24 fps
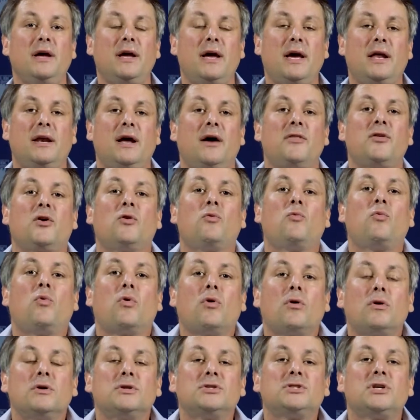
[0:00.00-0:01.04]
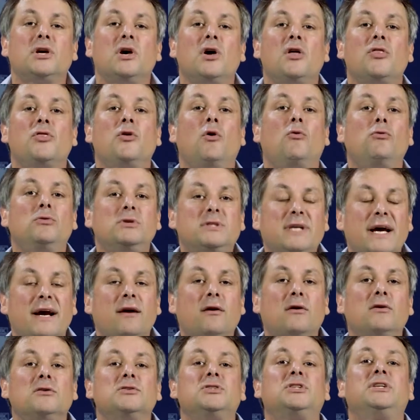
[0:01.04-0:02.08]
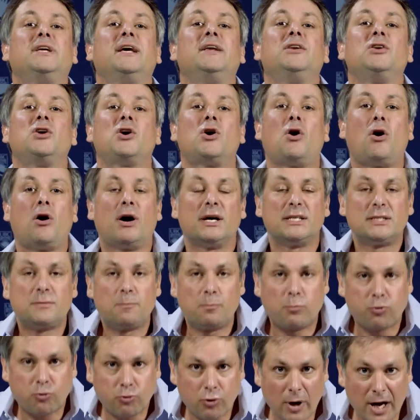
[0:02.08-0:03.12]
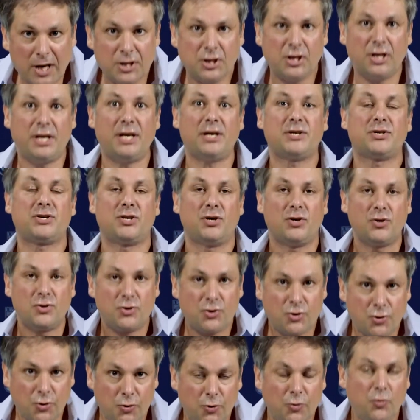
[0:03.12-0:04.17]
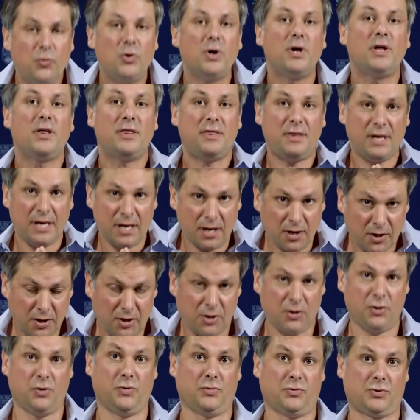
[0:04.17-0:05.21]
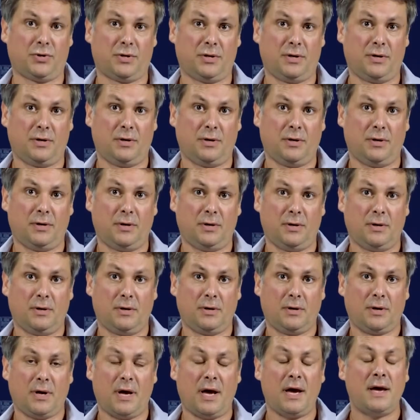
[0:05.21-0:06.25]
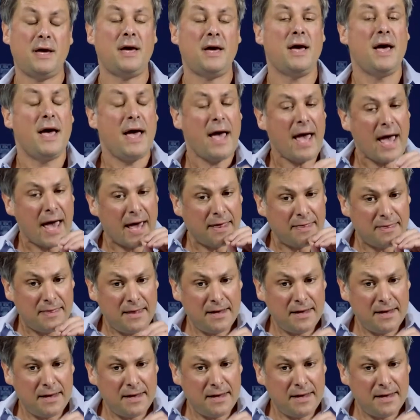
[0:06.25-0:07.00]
In other words, those errors didn't cause prejudice to the accused. Okay? And